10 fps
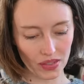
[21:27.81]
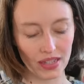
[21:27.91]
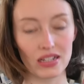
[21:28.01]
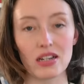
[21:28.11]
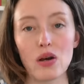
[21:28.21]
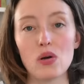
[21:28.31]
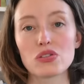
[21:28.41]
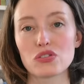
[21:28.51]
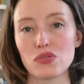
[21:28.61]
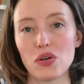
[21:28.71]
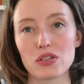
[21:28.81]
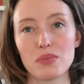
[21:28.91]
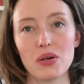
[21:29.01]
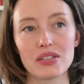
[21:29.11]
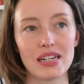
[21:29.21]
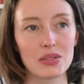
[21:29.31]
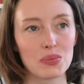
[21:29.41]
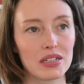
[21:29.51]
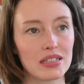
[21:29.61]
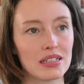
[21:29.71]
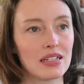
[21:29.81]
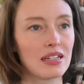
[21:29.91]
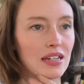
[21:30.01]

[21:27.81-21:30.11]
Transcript: and I also thought about that when